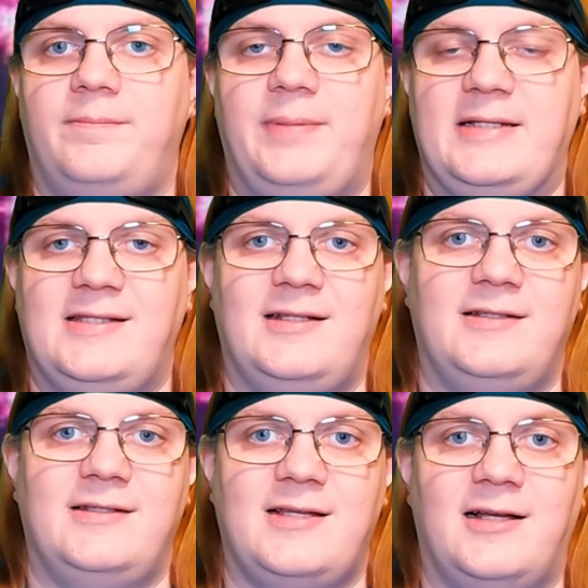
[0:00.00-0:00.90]
basically
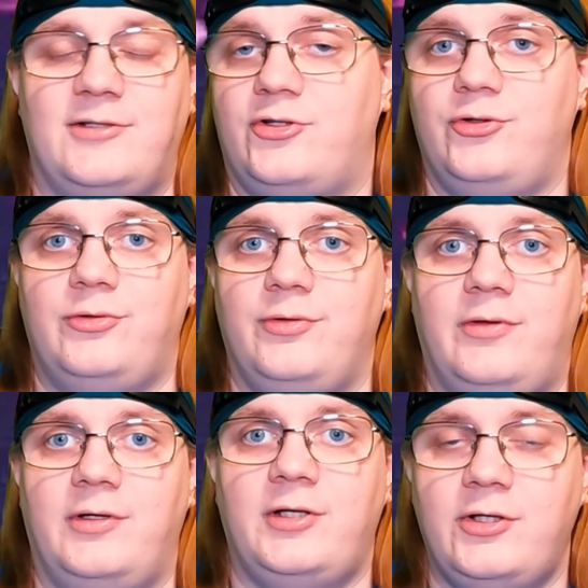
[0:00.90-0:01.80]
started due to
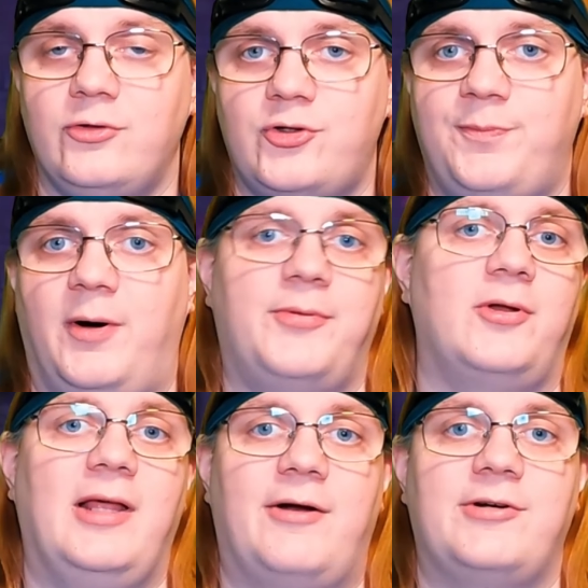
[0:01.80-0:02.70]
the huge
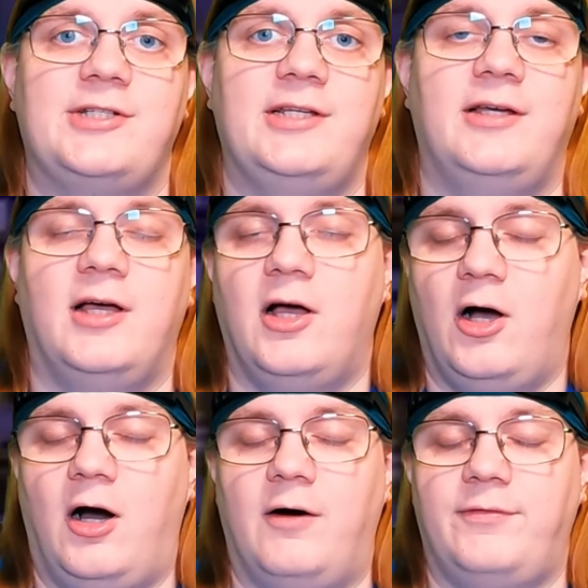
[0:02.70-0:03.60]
popularity
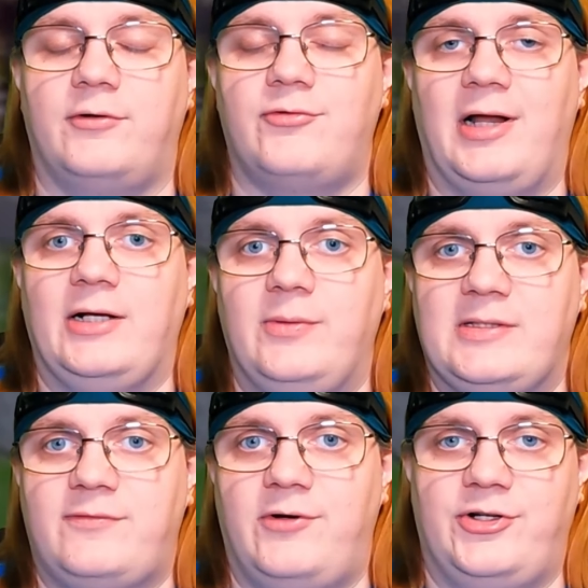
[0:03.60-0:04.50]
of the Dragon
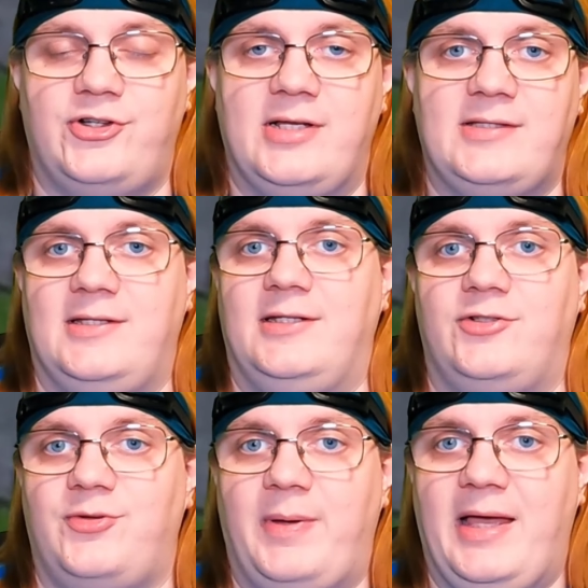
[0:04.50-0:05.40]
Quest franchise
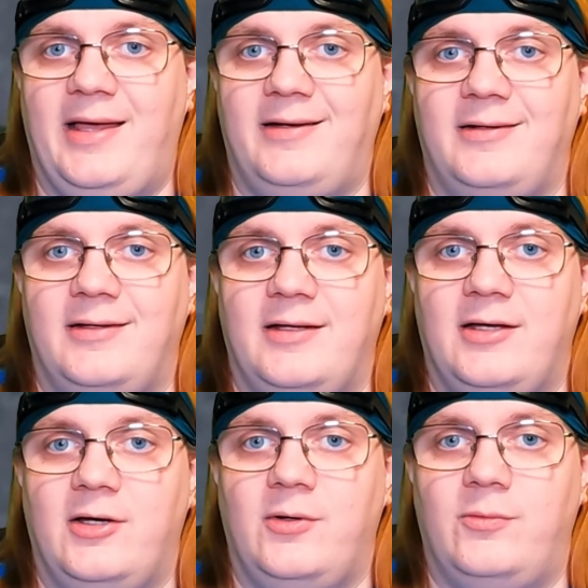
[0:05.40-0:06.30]
in Japan,
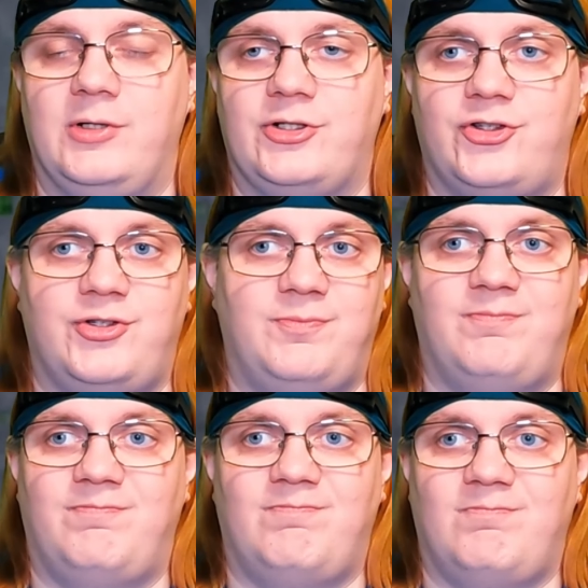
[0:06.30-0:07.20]
which,
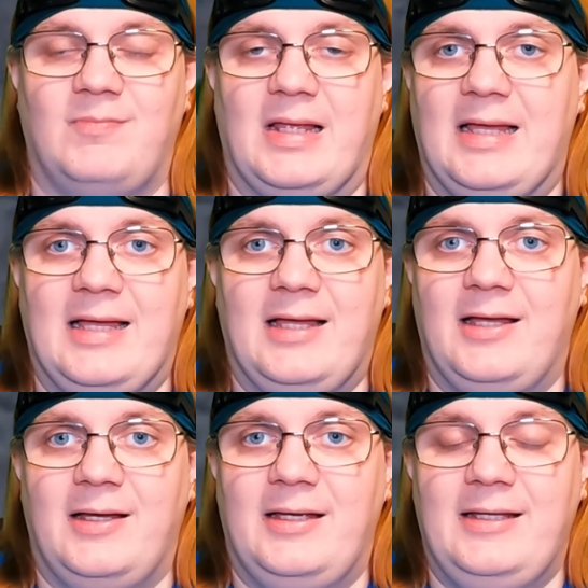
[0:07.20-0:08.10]

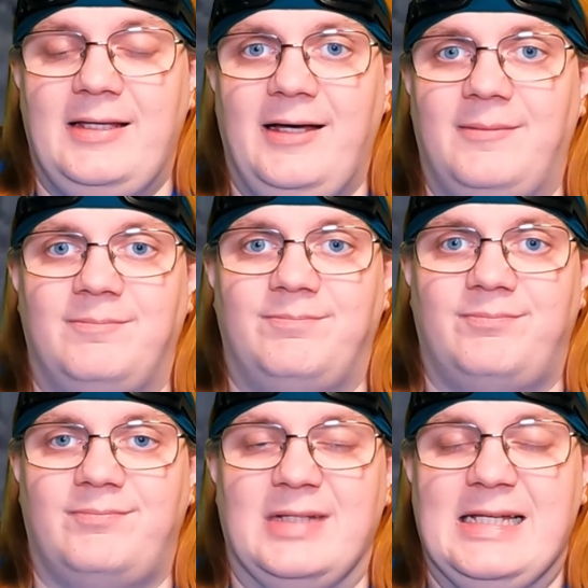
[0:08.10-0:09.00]
yeah,
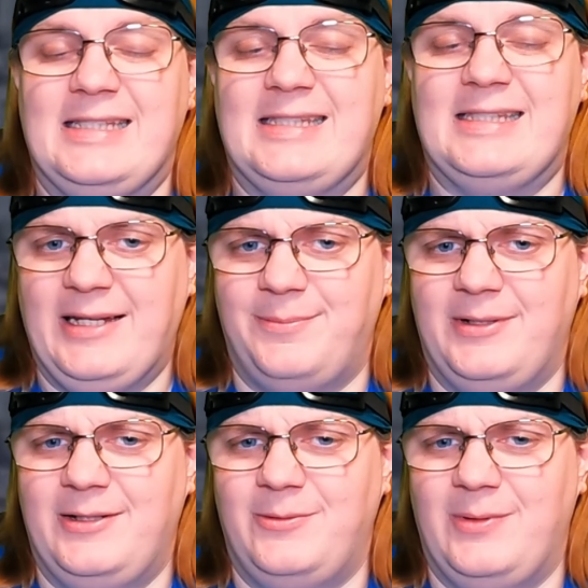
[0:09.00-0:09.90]
is
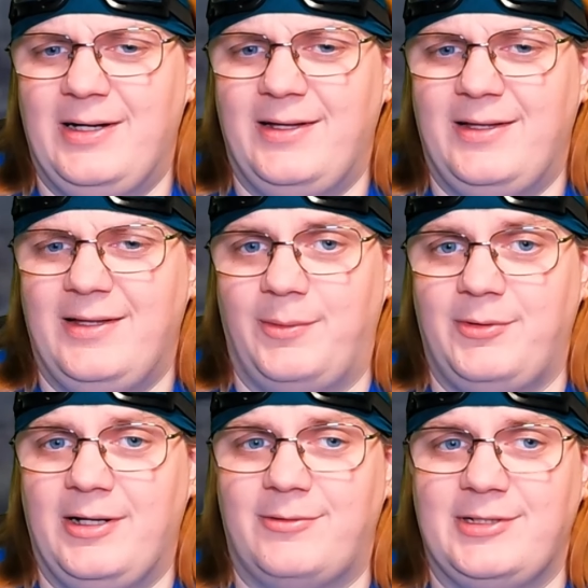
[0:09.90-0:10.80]
debatable where the
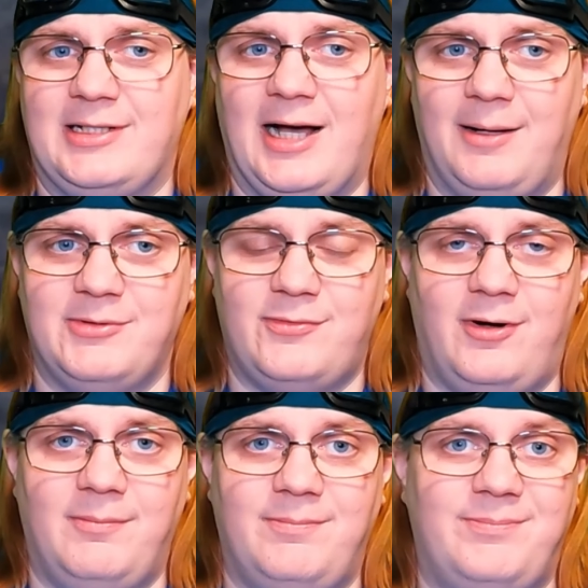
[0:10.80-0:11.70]
popularity comes
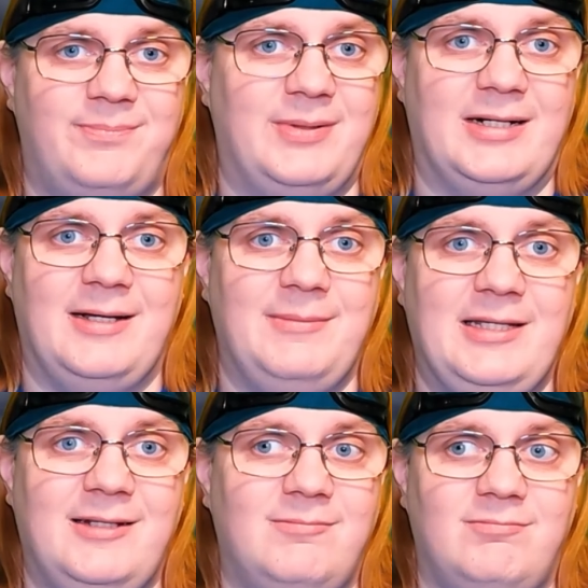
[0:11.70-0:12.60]
from, but I
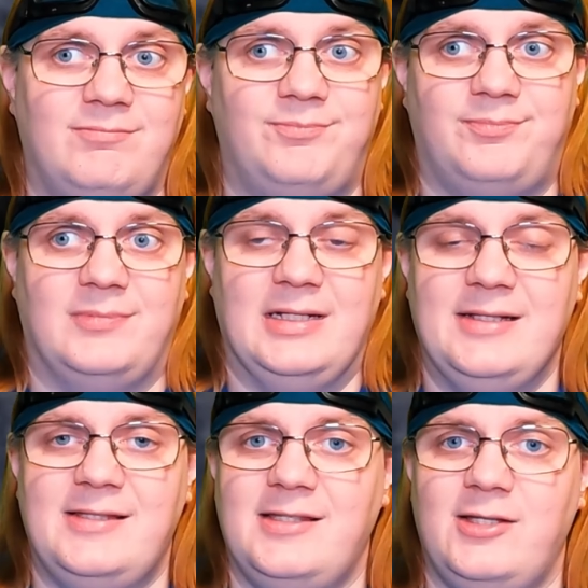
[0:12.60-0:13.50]
mean,
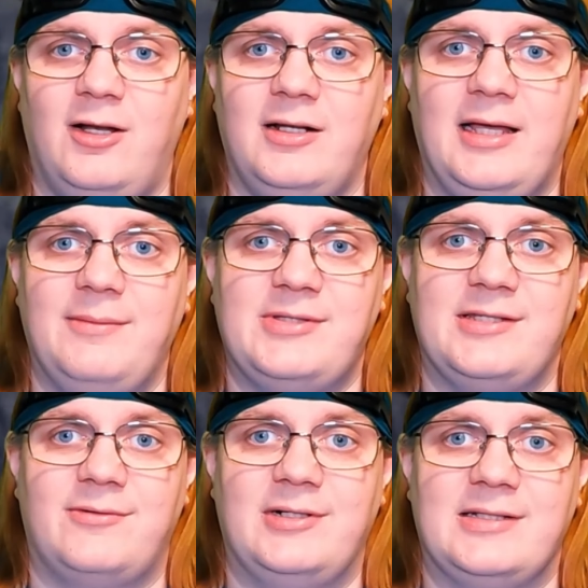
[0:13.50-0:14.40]
it's a solid game
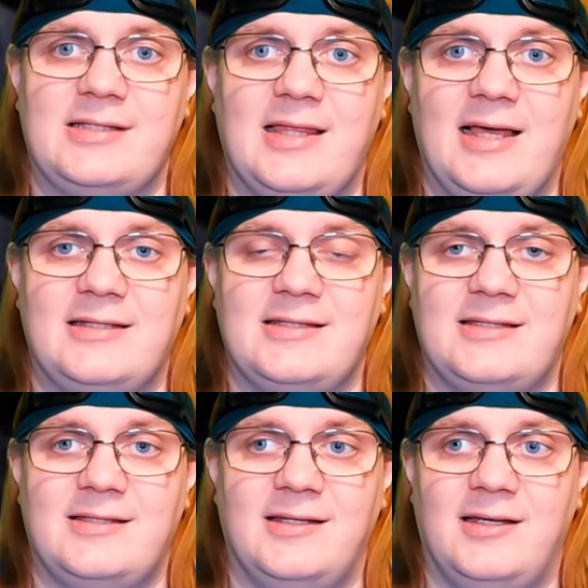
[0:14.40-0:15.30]
series that's